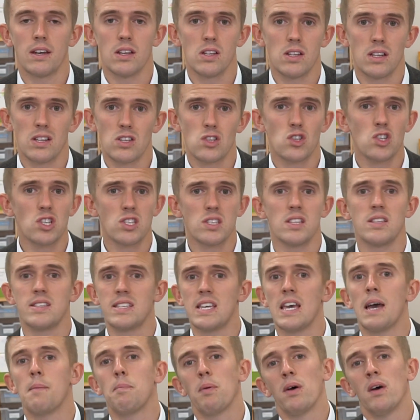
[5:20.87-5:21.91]
It's just a
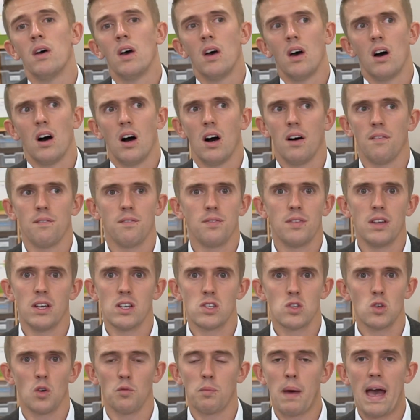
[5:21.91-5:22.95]
tip of the
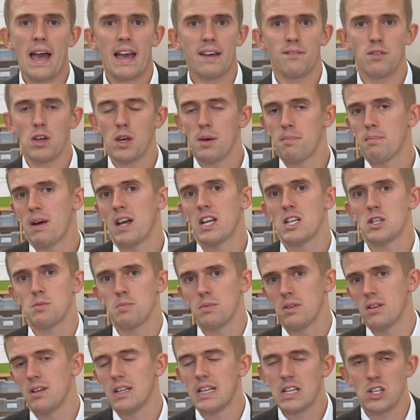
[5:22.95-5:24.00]
sort of behavior
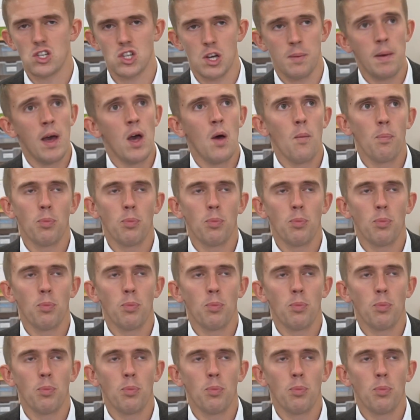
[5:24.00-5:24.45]
management leadership,